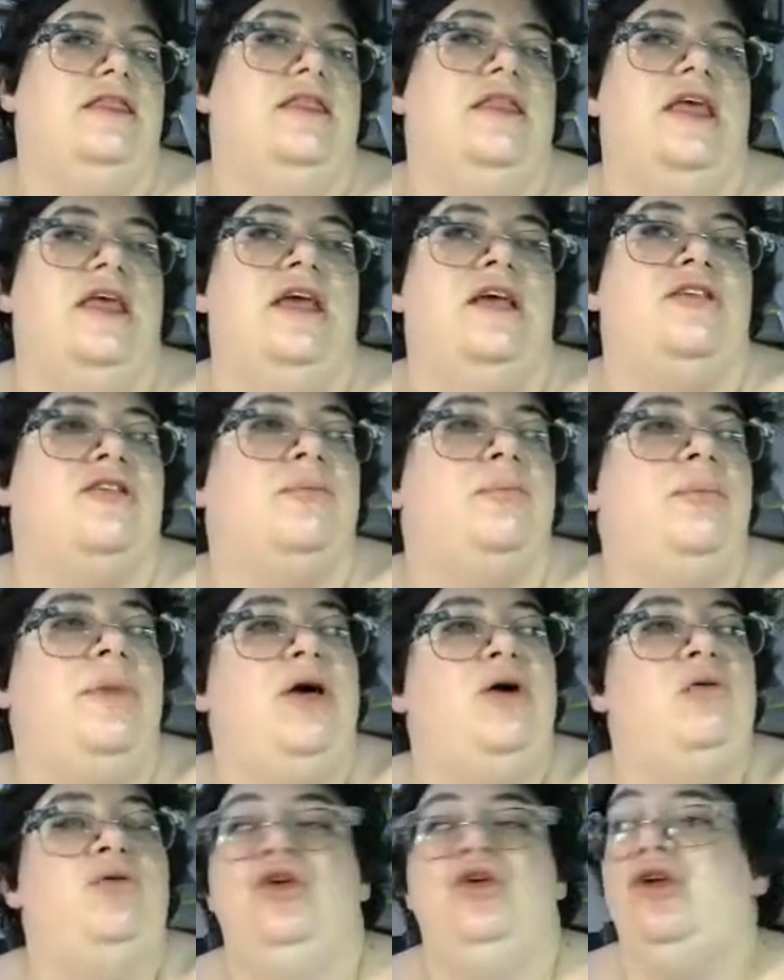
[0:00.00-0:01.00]
It's a
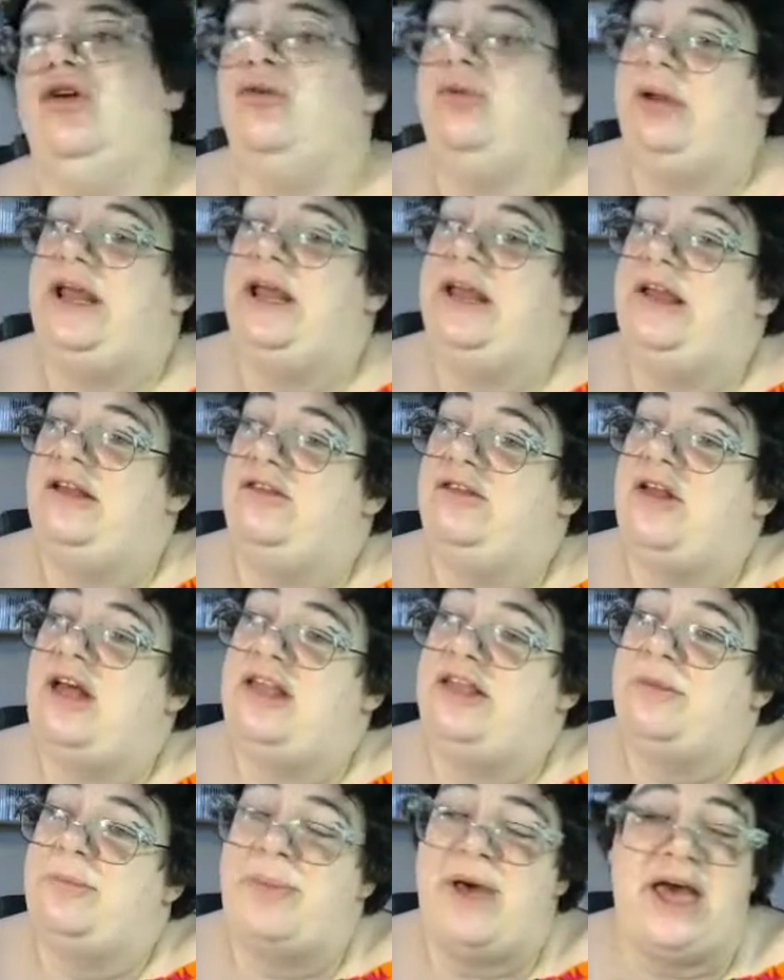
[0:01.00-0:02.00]
metal unit. It's at
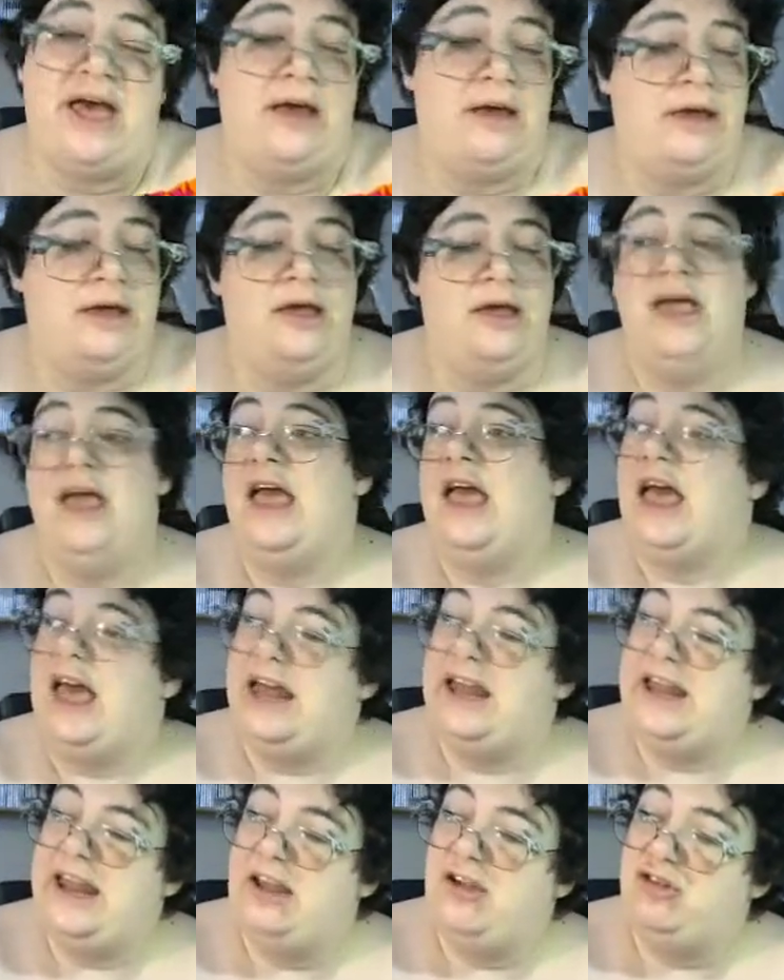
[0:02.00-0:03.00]
the back,
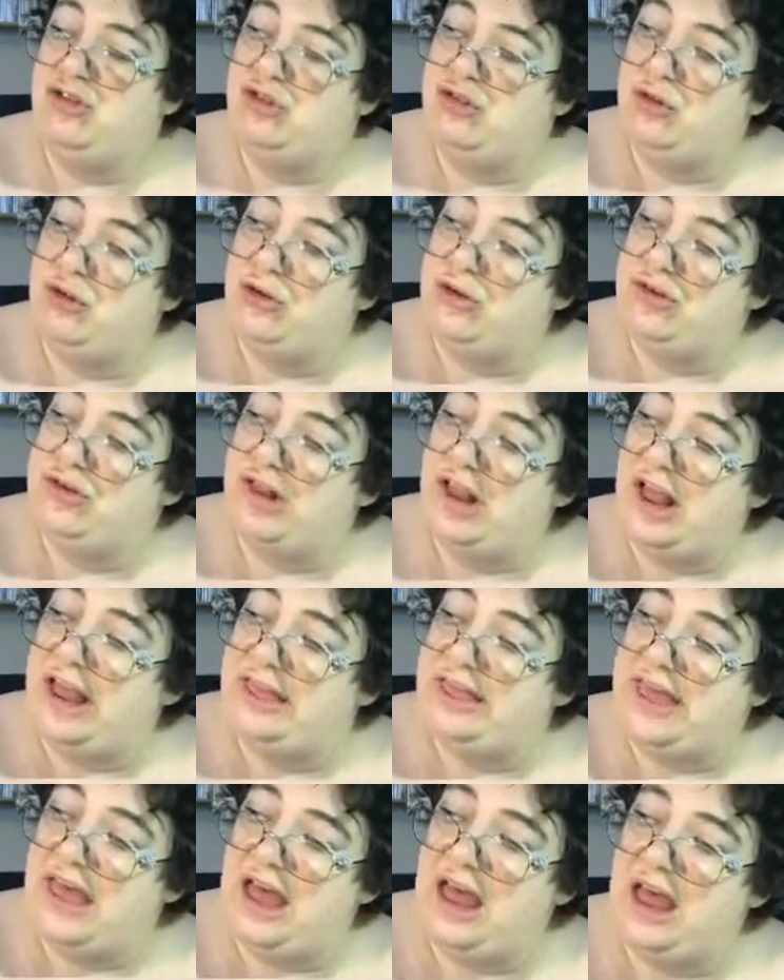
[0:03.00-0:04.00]
and there are drawers
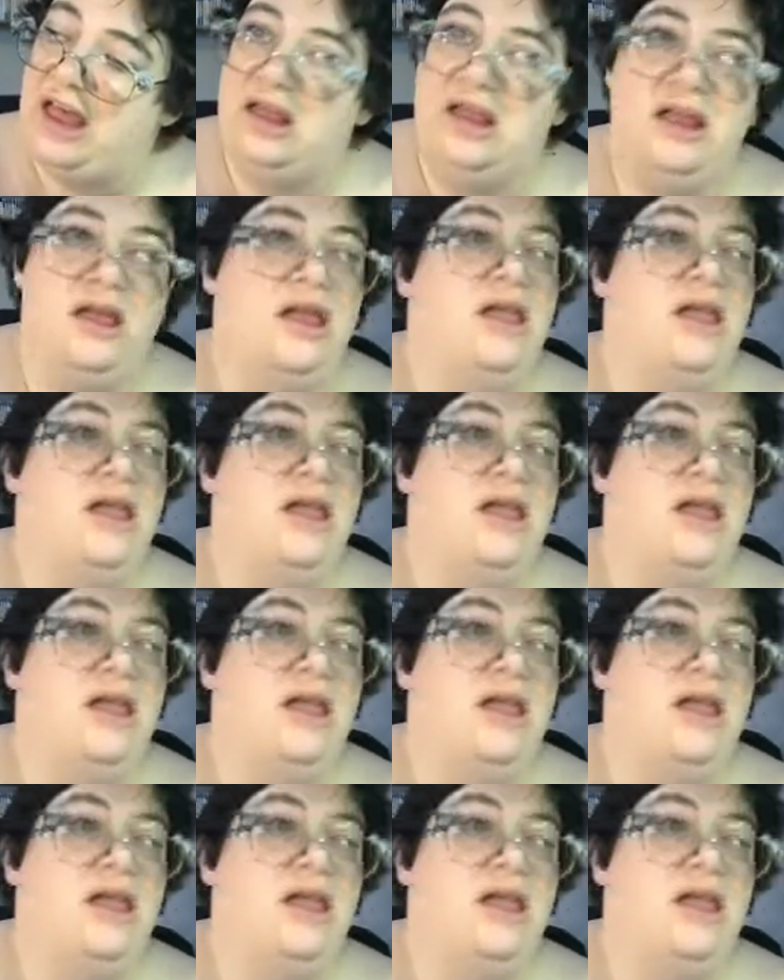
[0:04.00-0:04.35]
like that.